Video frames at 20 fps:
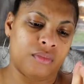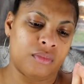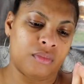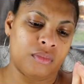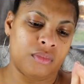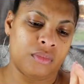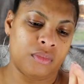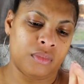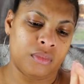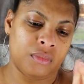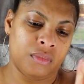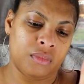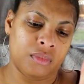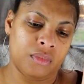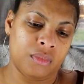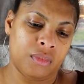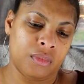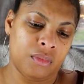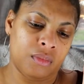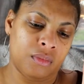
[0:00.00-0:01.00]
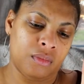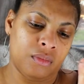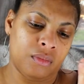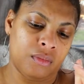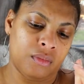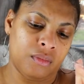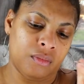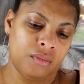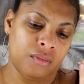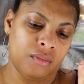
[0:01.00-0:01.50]

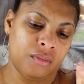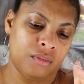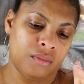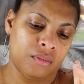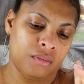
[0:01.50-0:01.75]
(no one is talking)